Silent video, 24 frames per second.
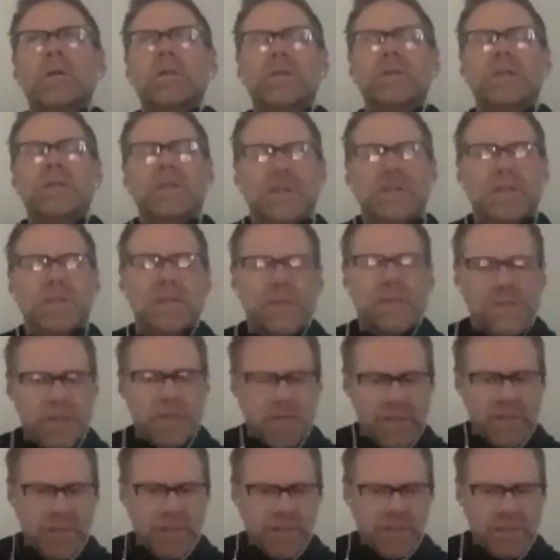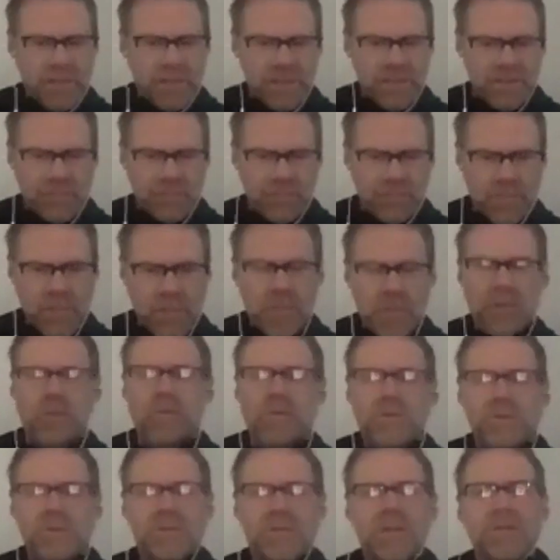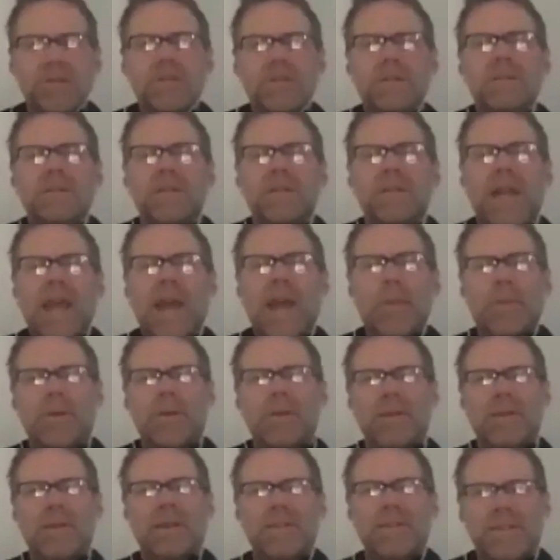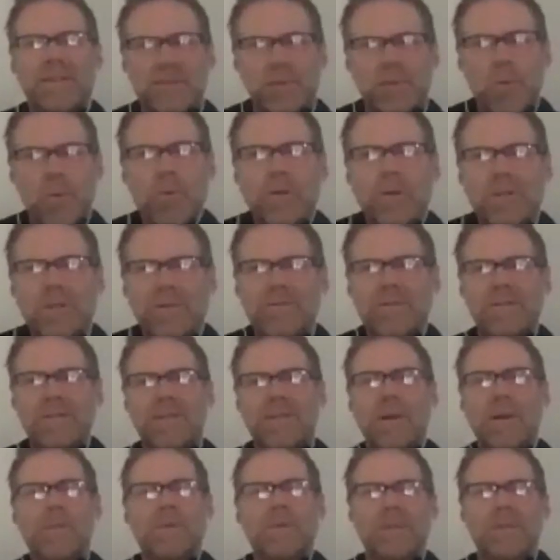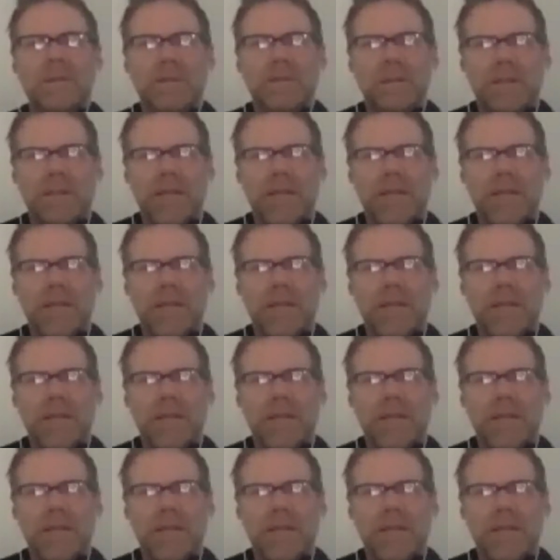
Jesus and, and, just miracles start to happen, like stories of redemption.